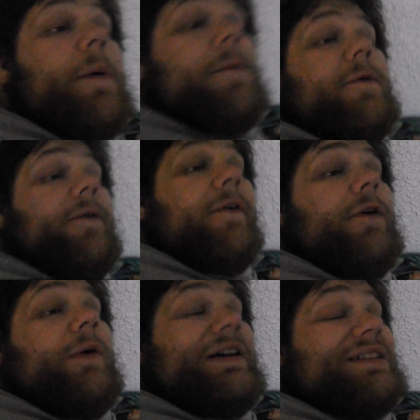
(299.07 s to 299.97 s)
when we
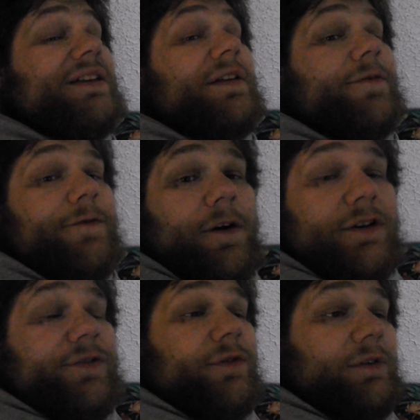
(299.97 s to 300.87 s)
requested the
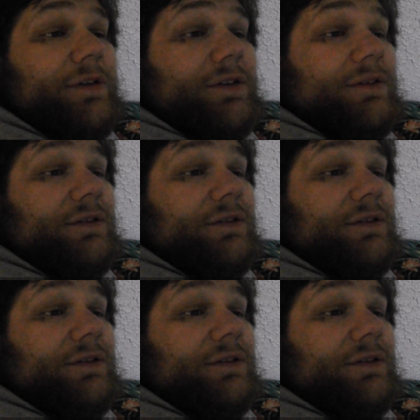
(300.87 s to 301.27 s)
first floor.